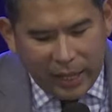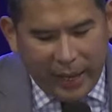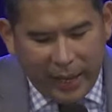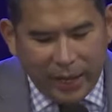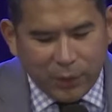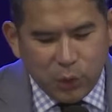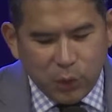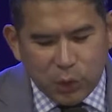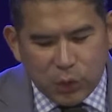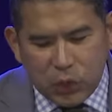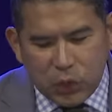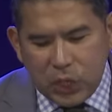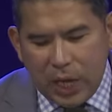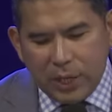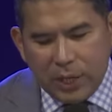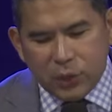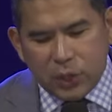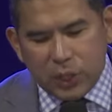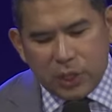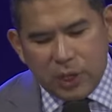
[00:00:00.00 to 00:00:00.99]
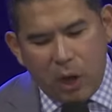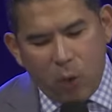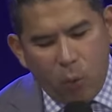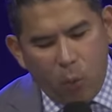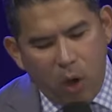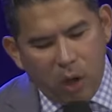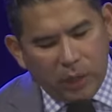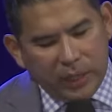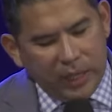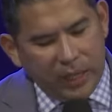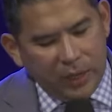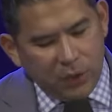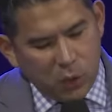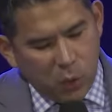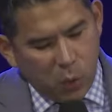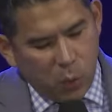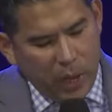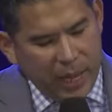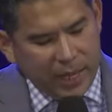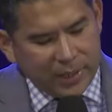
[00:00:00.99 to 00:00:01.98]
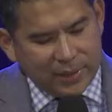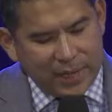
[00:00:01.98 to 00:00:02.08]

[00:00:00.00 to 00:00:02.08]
and your sons are not walking in your ways.